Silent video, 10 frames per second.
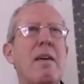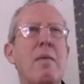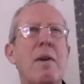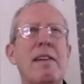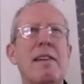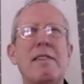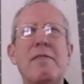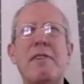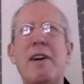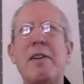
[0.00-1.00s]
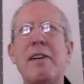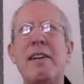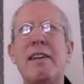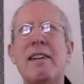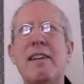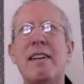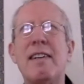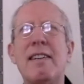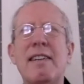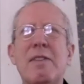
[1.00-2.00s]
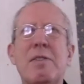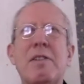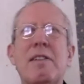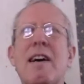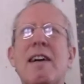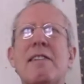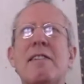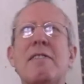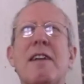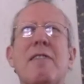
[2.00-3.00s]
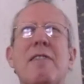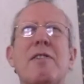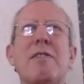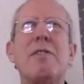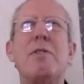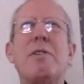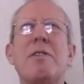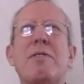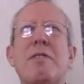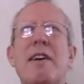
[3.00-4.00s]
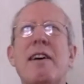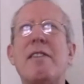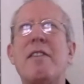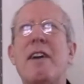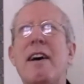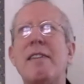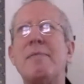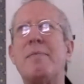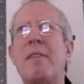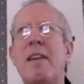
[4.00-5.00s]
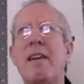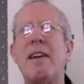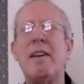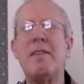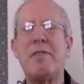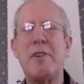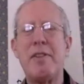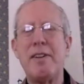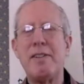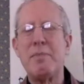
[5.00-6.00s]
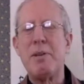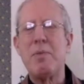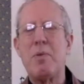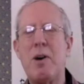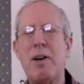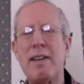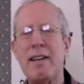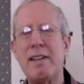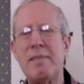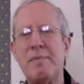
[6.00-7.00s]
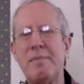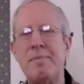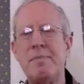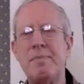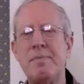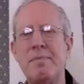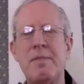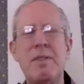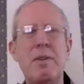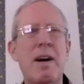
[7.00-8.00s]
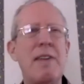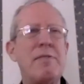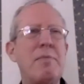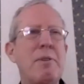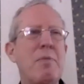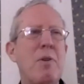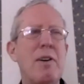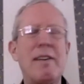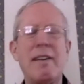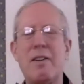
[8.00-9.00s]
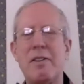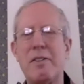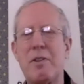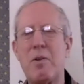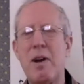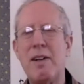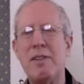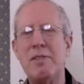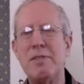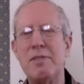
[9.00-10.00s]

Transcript: Well, at a very literal kind of level, you could say that for there to be walking, you have to be walking on the ground.